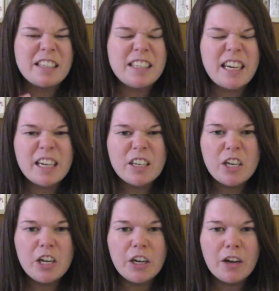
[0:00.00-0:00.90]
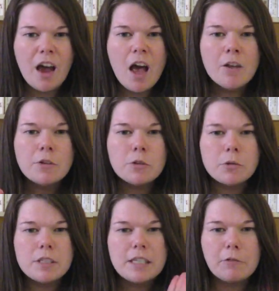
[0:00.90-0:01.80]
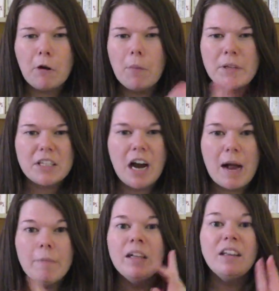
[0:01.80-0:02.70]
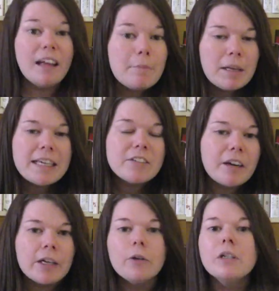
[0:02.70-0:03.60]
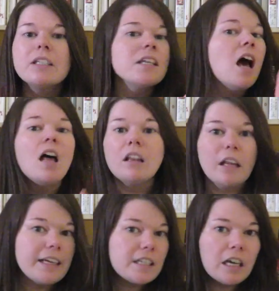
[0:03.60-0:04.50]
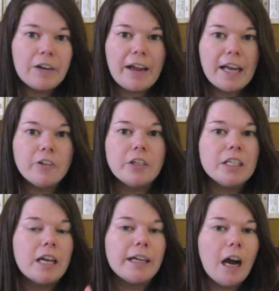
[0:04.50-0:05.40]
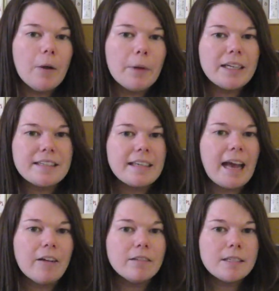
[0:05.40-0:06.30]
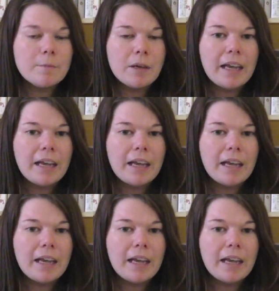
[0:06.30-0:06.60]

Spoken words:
Stick to sources from the time, like police records, like diary entries, like eyewitness accounts.